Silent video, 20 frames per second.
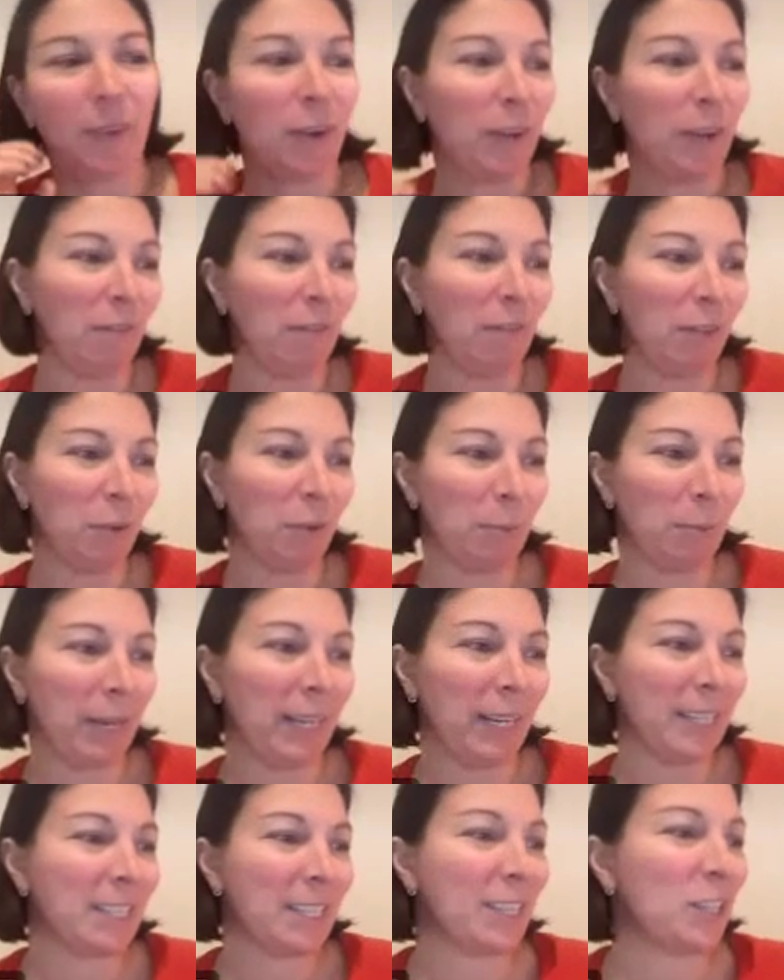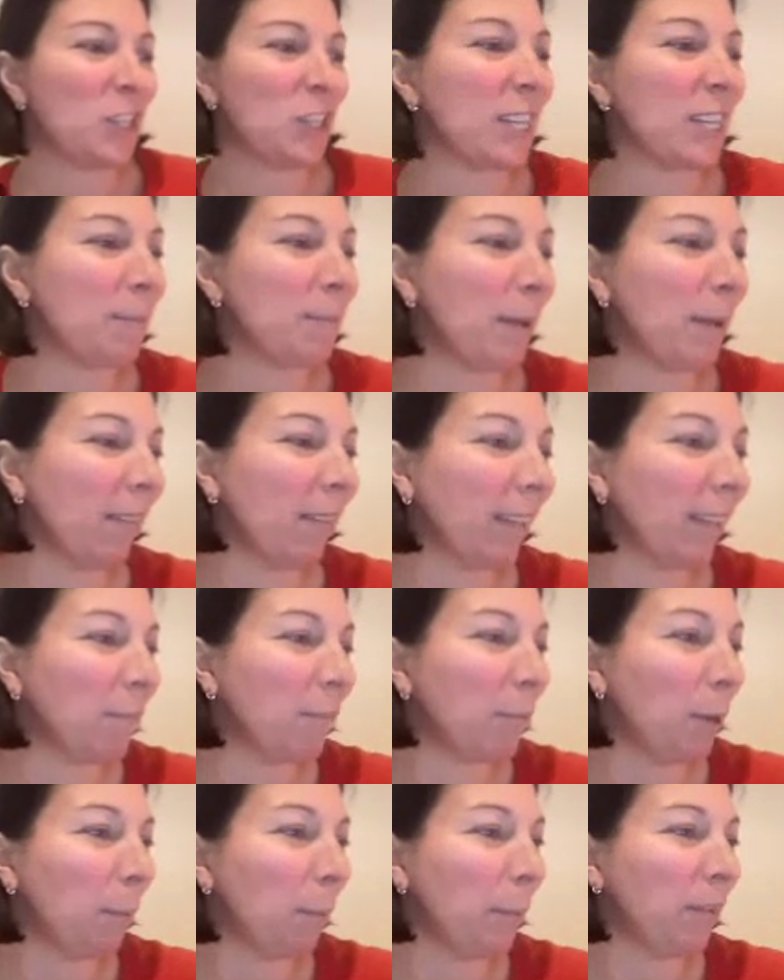I'll give you a minute to chat about that
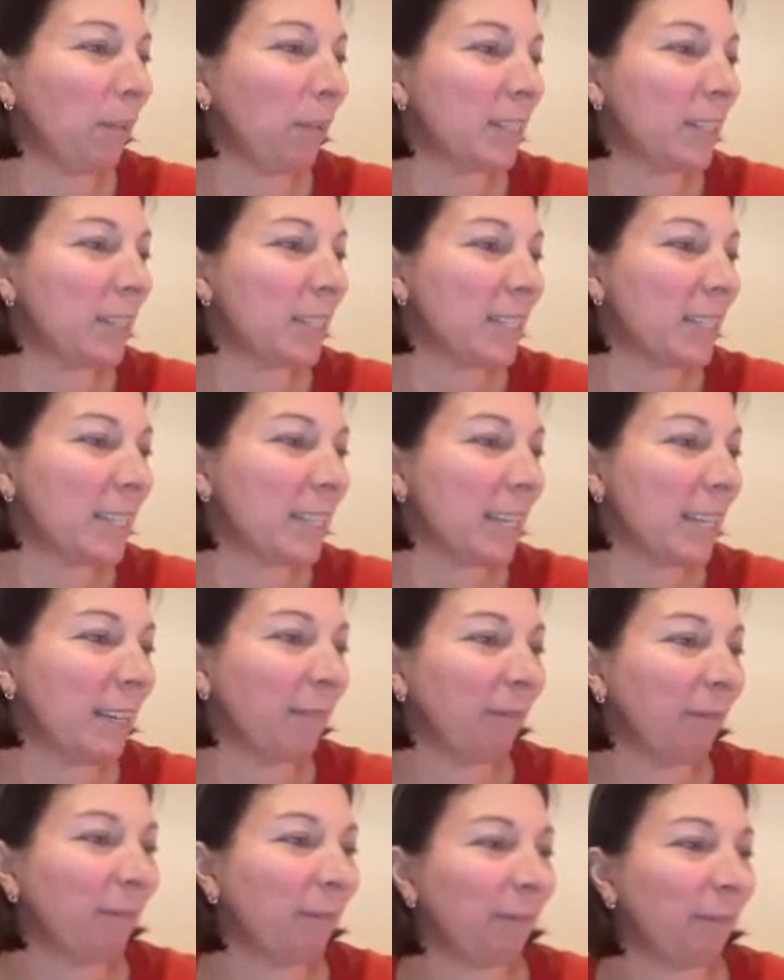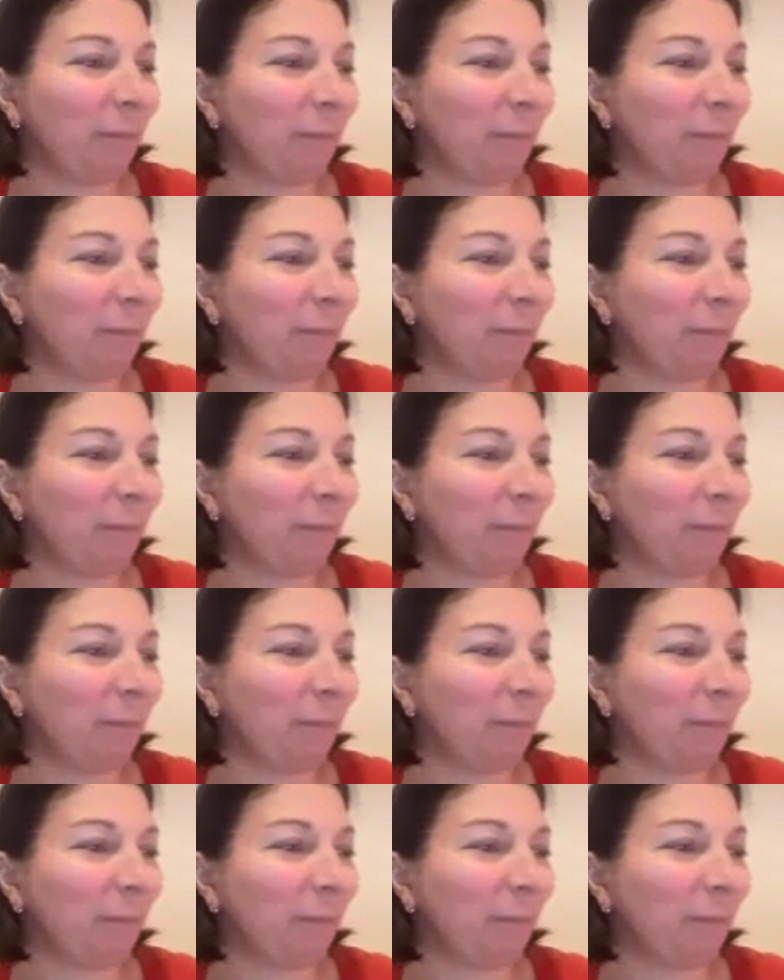and pop your answers in.